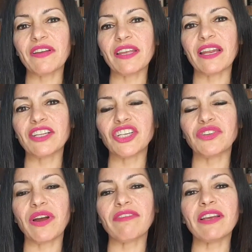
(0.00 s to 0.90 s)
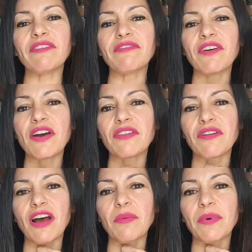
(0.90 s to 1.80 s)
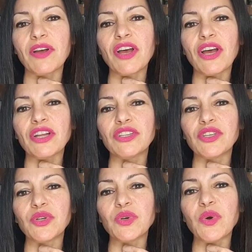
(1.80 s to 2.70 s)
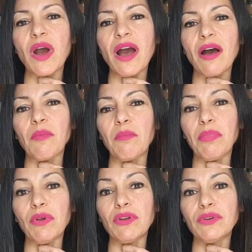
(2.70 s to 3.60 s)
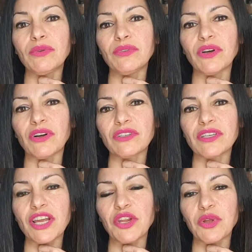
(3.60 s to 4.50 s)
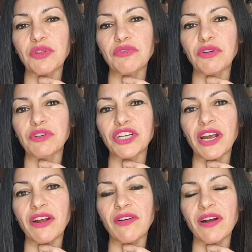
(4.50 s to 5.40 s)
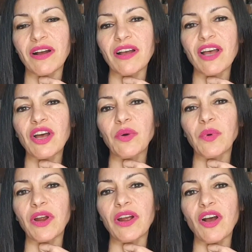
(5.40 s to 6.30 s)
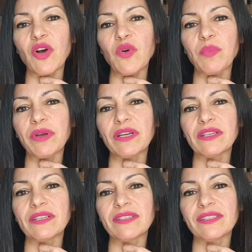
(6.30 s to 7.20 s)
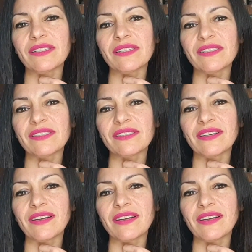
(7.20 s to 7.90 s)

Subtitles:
Feel the energy traveling further up to a blue dot in your throat chakra, where it opens.